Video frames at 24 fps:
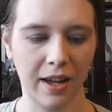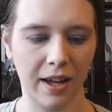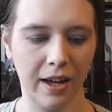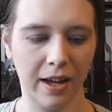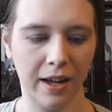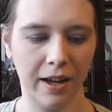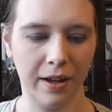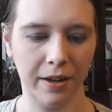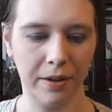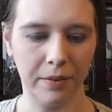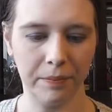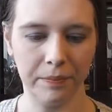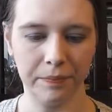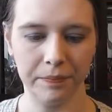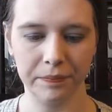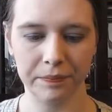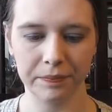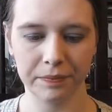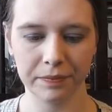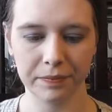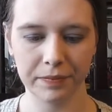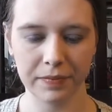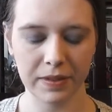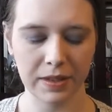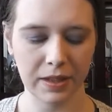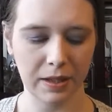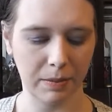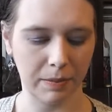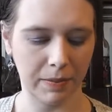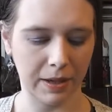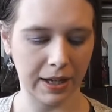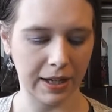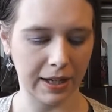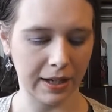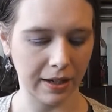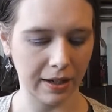to
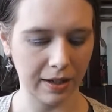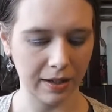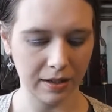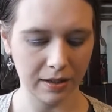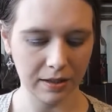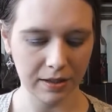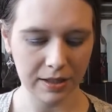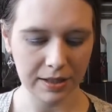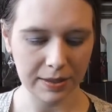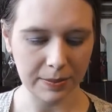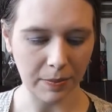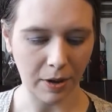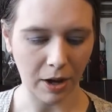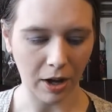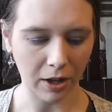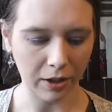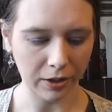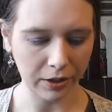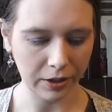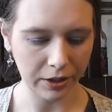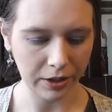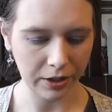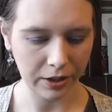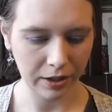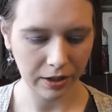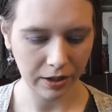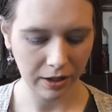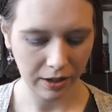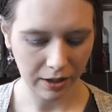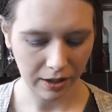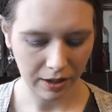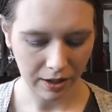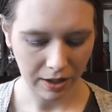make it smaller.